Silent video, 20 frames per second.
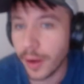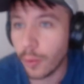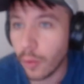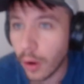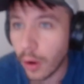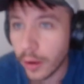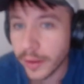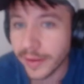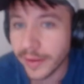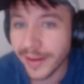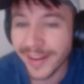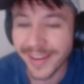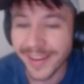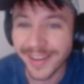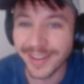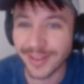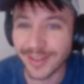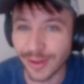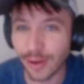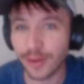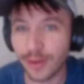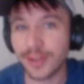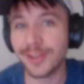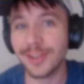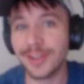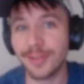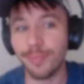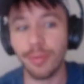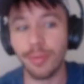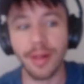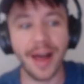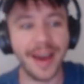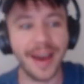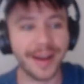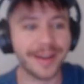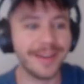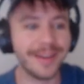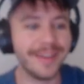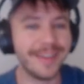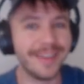want as long as it's
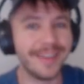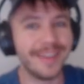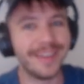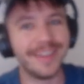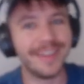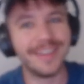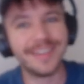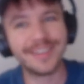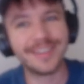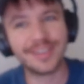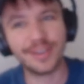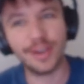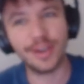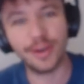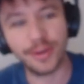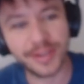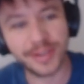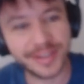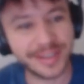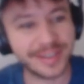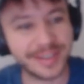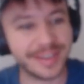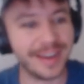black. So it's this